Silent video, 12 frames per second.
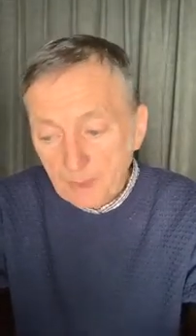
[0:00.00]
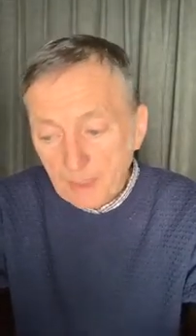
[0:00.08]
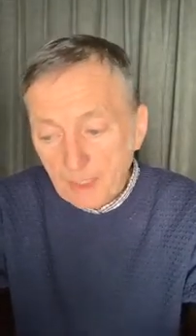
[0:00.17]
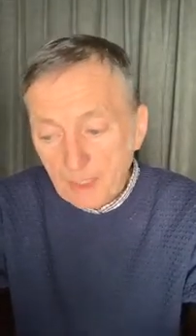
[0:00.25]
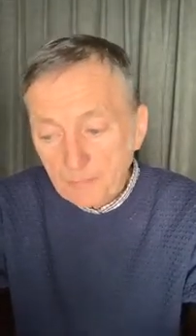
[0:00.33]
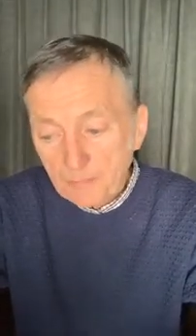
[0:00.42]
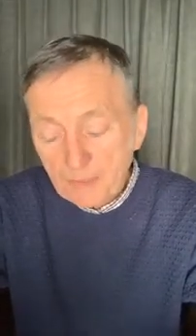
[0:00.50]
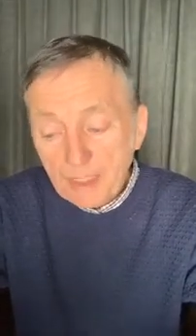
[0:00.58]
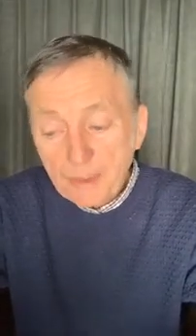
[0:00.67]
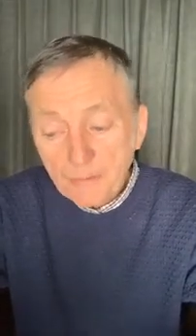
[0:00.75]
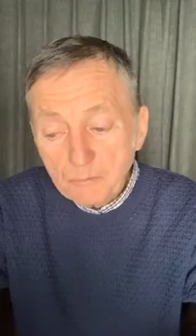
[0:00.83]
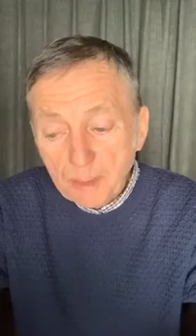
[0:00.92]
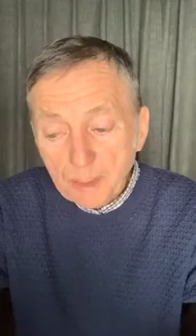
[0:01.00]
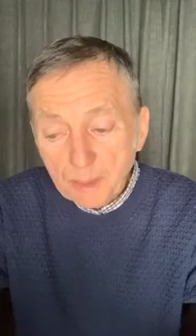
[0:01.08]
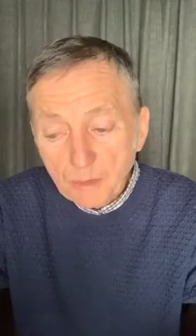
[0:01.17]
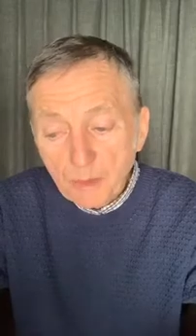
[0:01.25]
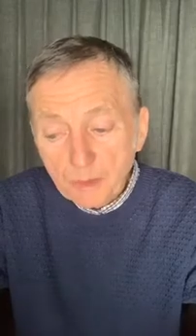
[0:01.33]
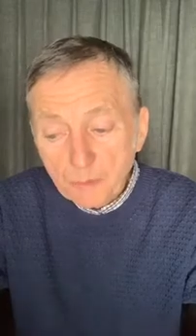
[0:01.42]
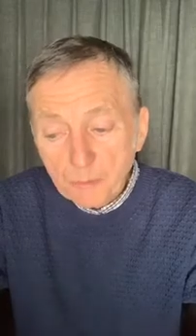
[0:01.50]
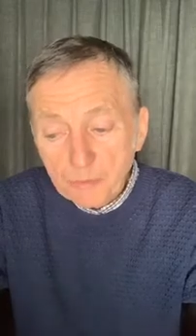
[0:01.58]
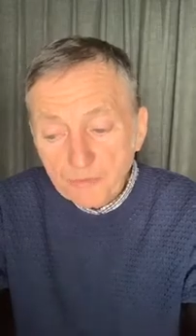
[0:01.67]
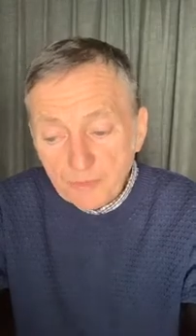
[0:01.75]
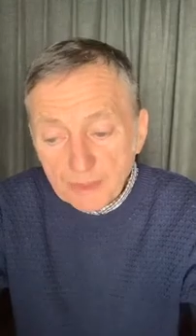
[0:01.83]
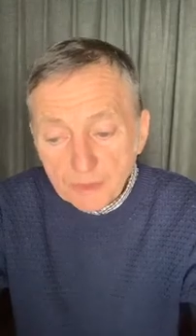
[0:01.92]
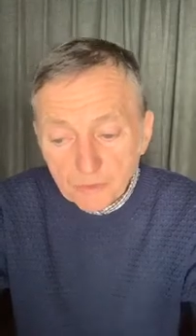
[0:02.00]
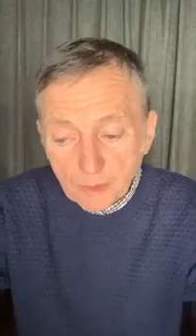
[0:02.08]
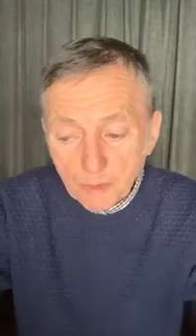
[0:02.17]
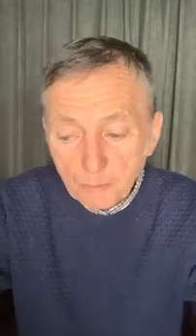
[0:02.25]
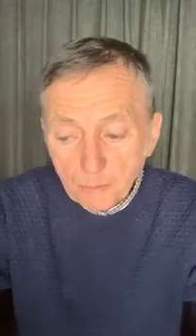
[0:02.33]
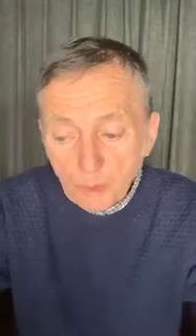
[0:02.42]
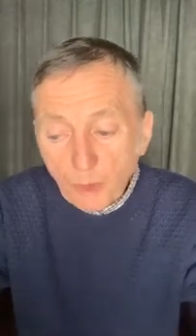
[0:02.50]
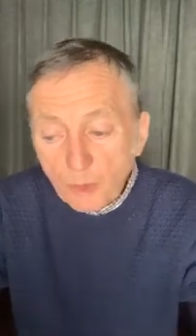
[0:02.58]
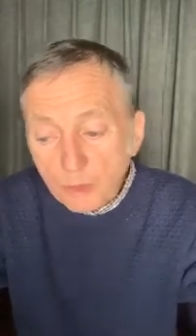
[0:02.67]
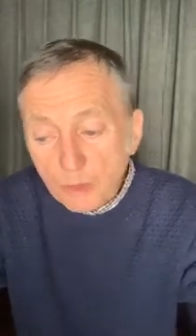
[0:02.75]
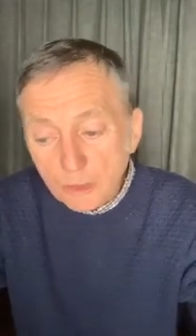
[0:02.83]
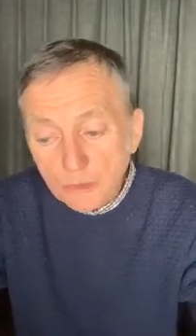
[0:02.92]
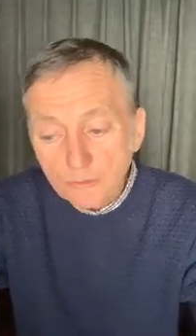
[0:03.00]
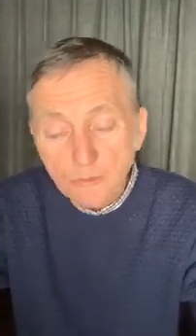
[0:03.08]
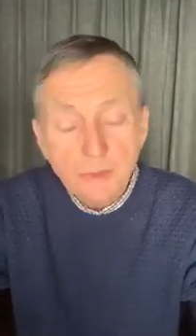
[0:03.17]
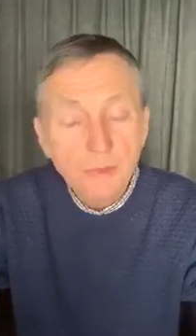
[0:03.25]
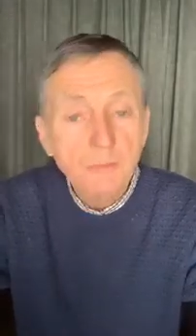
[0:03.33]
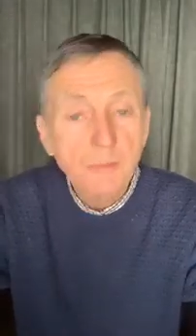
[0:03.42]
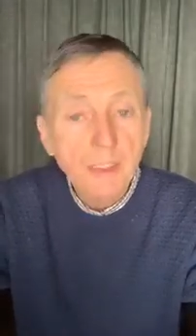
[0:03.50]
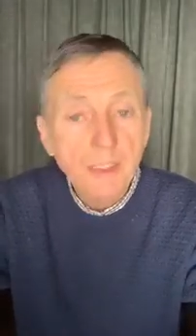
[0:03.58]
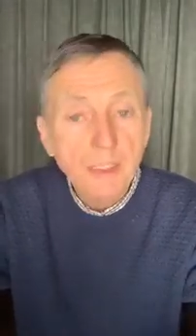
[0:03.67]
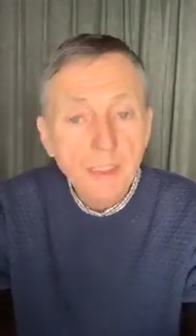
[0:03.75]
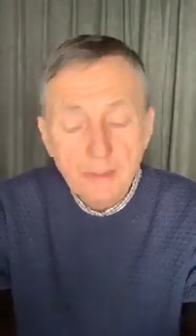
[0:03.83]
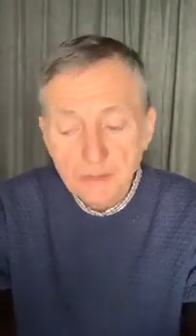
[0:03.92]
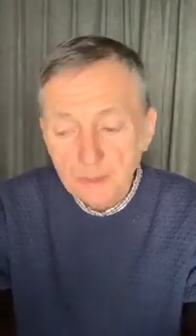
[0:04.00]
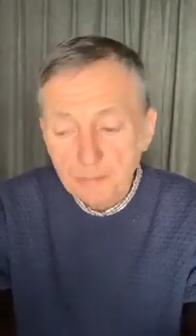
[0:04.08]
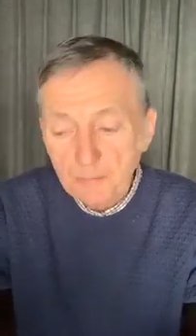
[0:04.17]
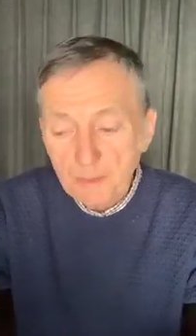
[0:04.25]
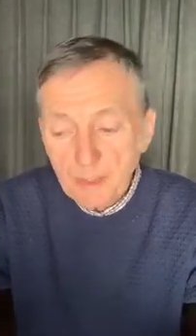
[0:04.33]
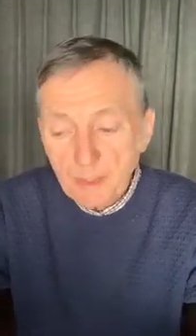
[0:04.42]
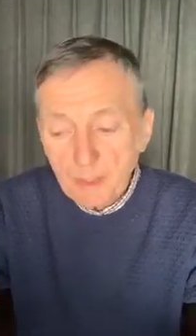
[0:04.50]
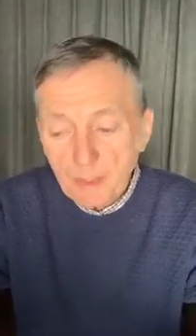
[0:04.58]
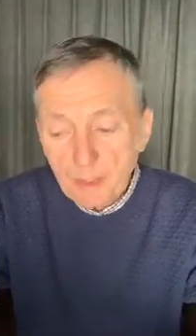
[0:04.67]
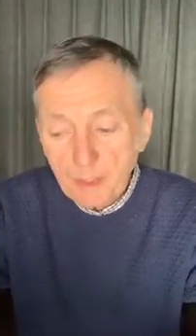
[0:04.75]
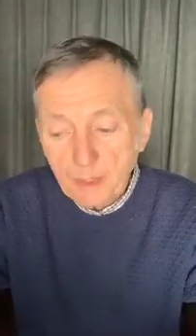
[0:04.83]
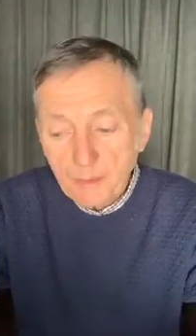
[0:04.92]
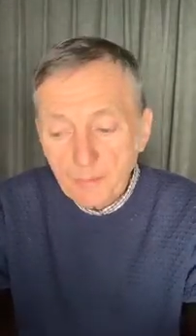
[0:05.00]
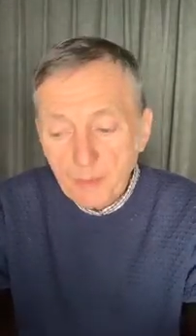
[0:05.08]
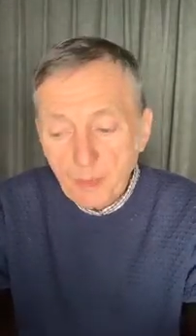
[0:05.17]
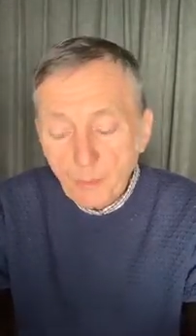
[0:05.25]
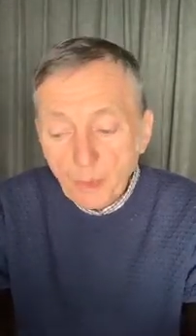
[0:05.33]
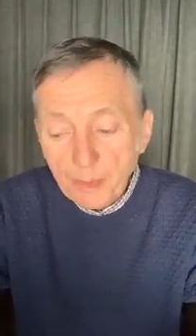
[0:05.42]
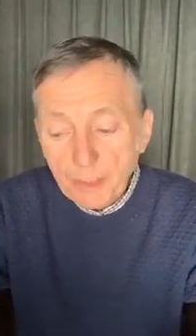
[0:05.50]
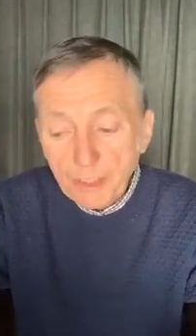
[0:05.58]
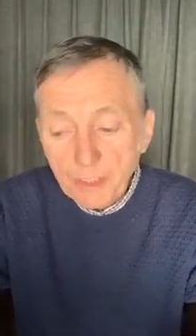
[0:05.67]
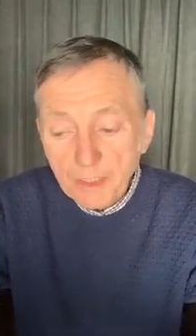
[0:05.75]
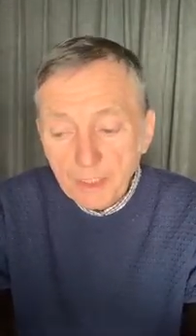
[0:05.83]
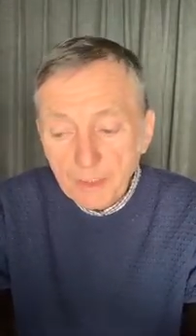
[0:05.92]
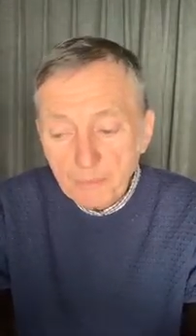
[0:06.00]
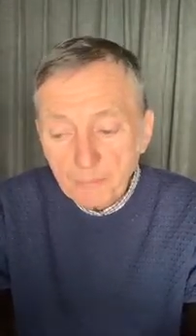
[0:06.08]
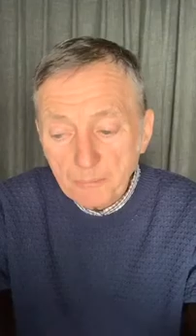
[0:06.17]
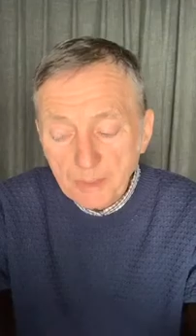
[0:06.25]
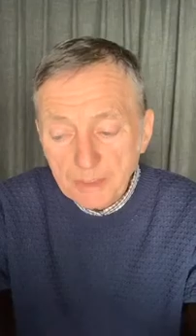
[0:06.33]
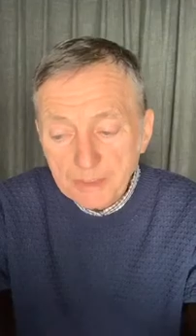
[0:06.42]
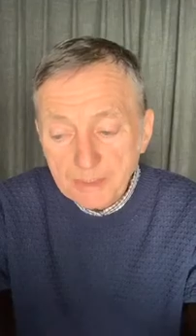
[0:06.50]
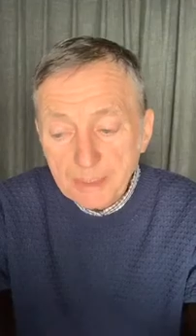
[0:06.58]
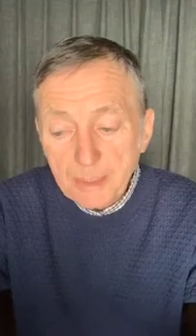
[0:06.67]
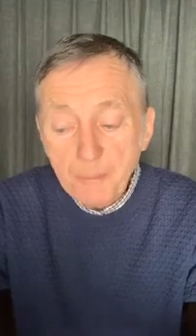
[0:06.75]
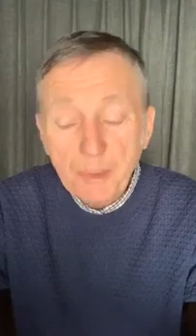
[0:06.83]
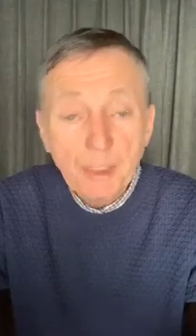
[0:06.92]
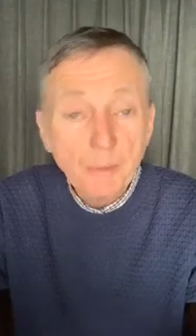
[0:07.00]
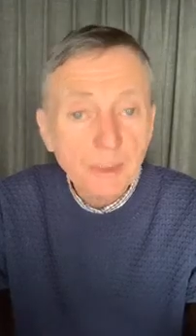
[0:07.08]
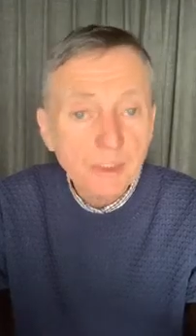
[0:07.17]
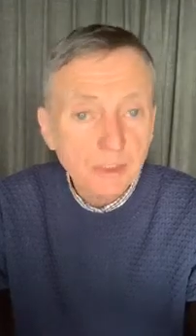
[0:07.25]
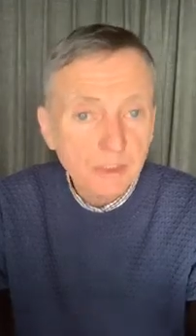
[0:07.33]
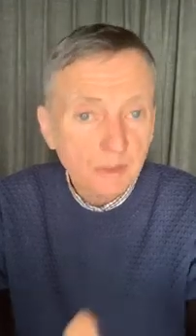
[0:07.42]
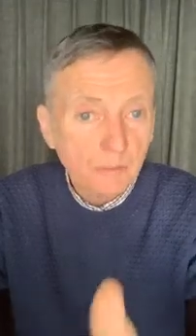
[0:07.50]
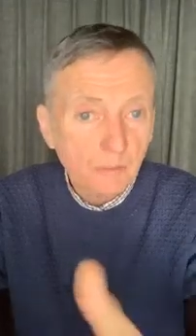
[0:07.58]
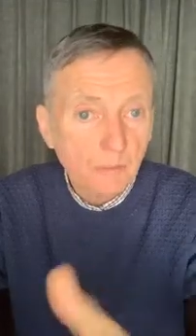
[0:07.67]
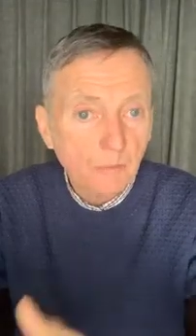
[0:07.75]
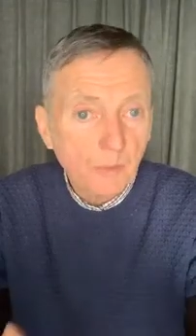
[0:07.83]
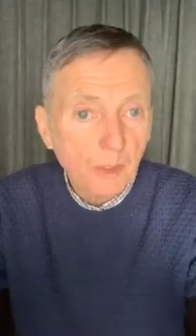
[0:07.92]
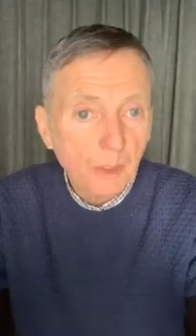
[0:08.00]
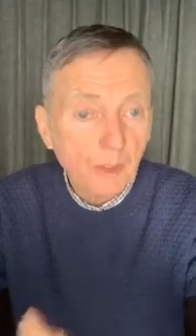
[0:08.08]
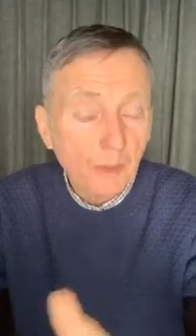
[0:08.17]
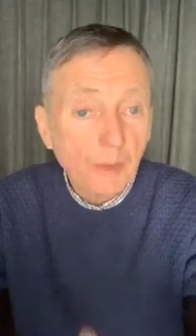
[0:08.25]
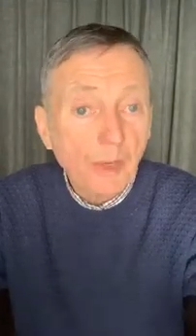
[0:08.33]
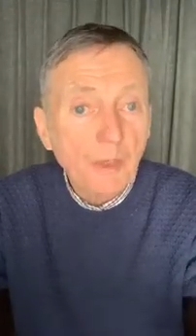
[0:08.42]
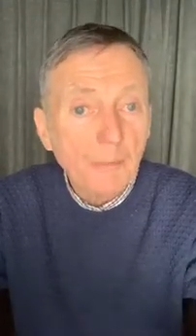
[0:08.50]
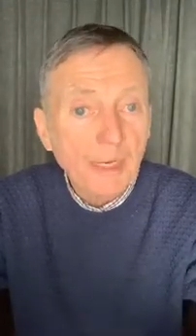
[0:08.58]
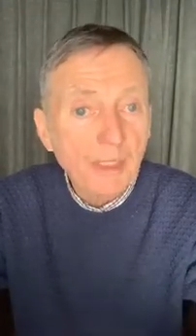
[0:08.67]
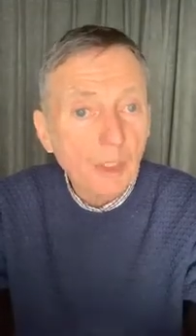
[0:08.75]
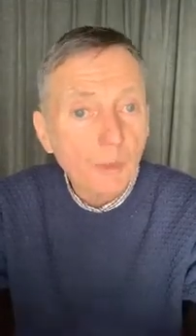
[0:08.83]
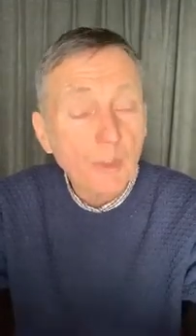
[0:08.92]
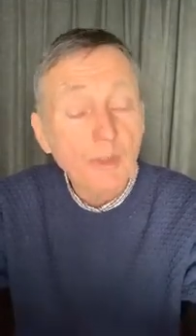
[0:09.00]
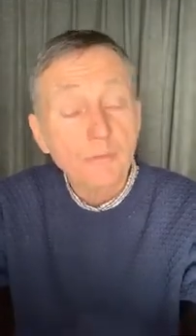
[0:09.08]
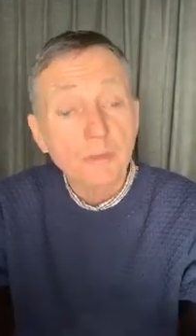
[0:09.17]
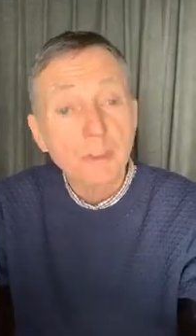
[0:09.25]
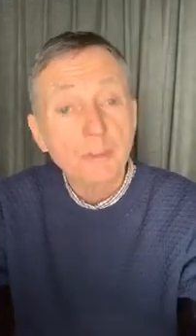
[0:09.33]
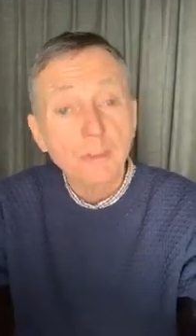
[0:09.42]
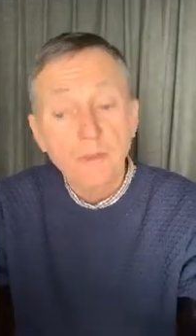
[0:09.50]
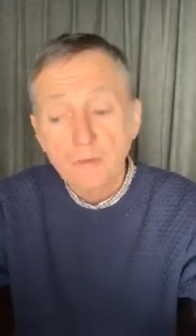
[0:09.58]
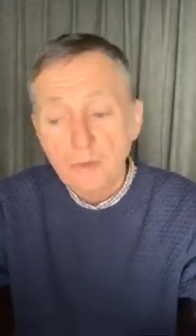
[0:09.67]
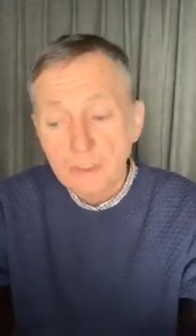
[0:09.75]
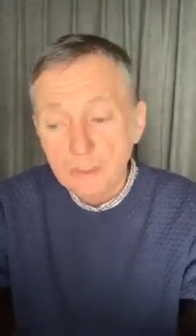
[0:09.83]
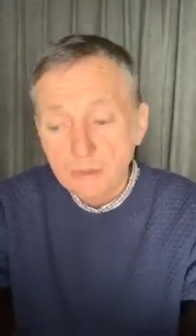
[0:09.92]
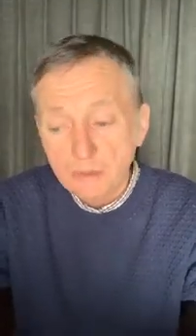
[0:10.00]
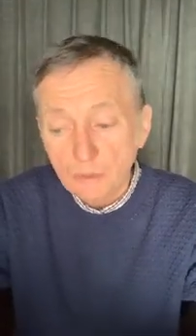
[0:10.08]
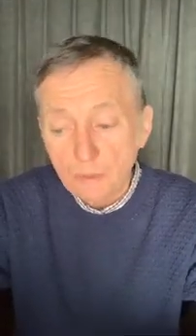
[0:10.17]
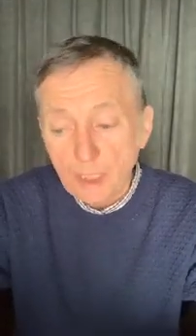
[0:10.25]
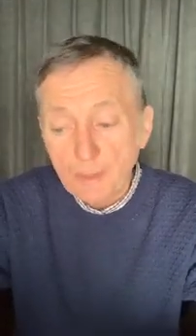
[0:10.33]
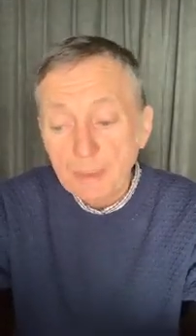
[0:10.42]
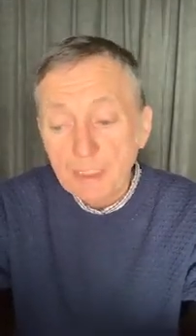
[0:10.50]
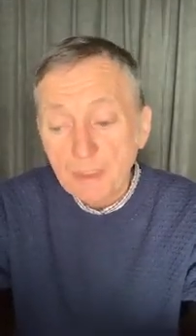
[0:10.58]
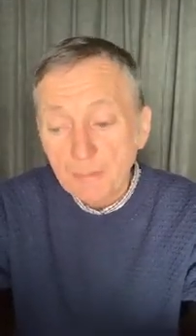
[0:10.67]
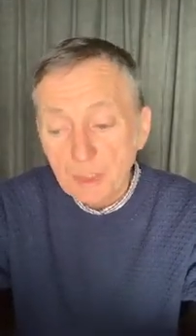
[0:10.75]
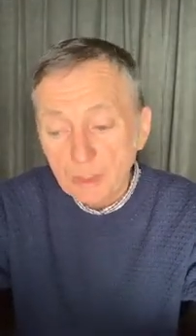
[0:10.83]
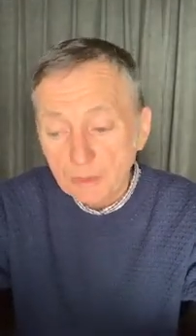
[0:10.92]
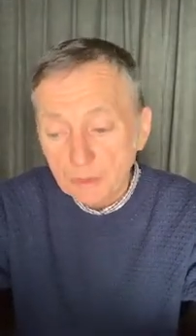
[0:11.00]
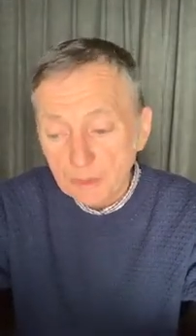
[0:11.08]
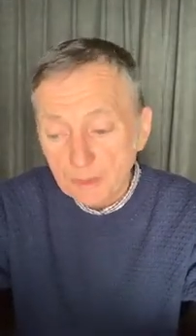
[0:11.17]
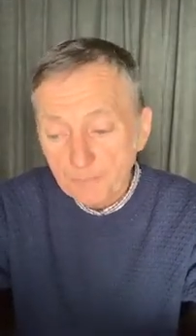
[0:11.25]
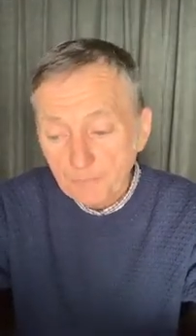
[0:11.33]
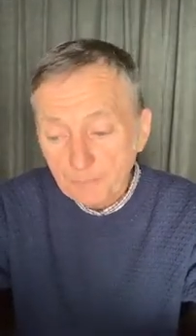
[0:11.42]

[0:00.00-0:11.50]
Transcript: They got a professor on, Paul Cosford, and he's awarded a CB, which is an honour by the Queen for his services to epidemiology.